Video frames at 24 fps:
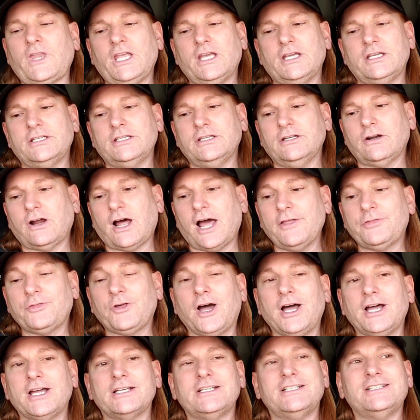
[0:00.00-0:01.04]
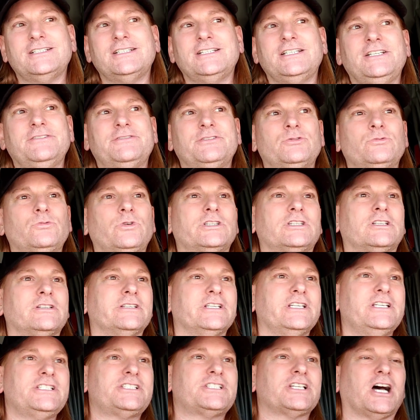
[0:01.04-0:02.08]
You know, I thought even with the
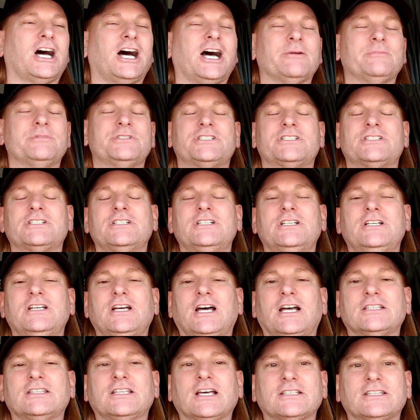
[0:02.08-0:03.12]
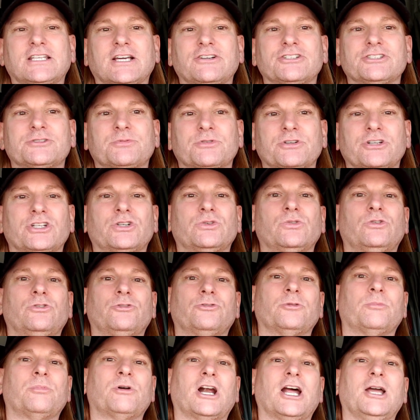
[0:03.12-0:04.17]
lease ops, I thought that was pretty cool
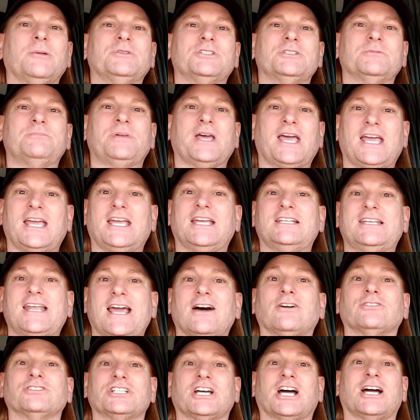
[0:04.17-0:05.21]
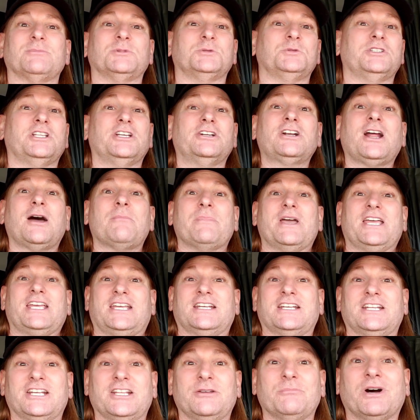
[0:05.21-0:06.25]
for Prime to pay downtime. I mean, they're not
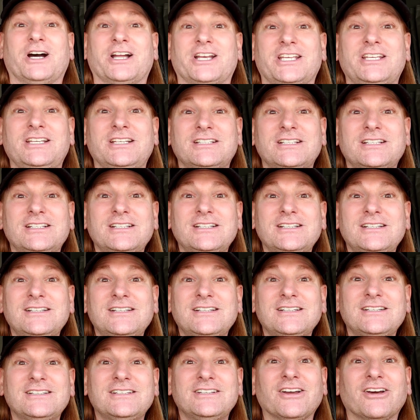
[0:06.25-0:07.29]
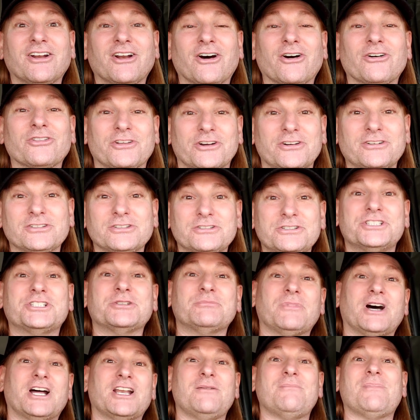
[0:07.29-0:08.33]
making any money. You know, they're
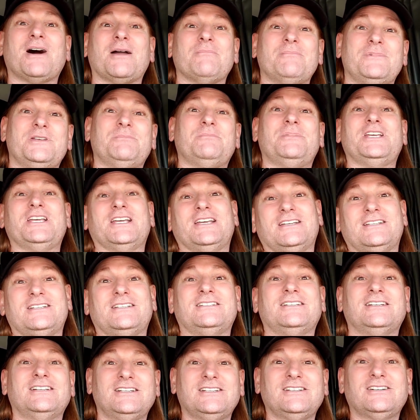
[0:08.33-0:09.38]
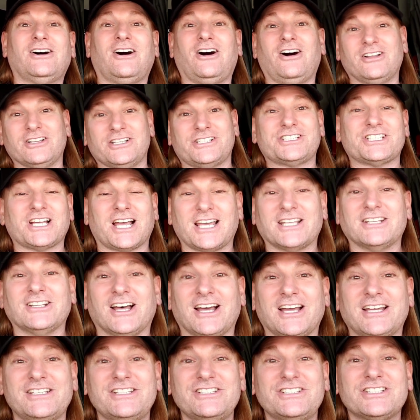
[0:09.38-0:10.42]
losing money by me being on the
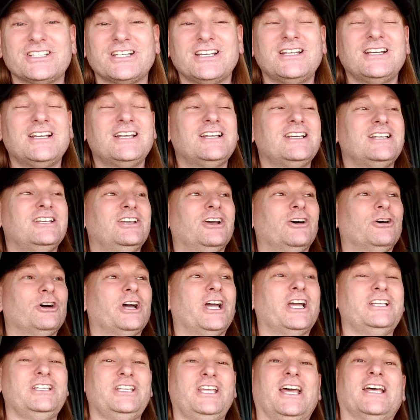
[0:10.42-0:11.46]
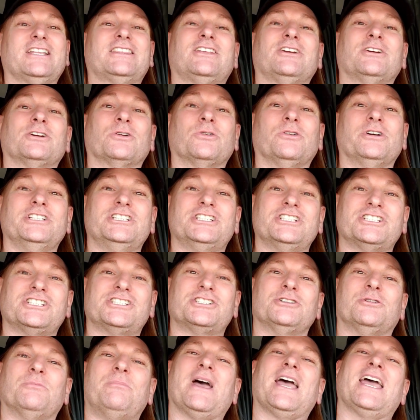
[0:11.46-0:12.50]
sidelines. You know, and yet they're going to
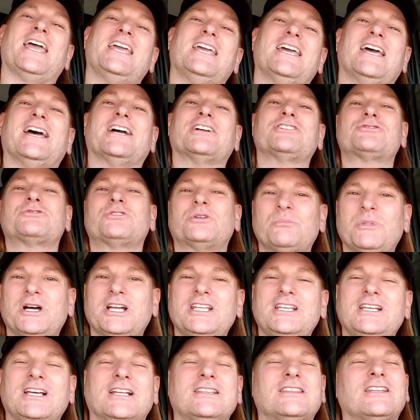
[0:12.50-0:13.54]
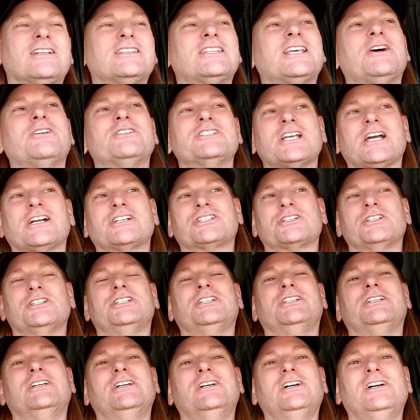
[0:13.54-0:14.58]
still pay extra money. I thought that was actually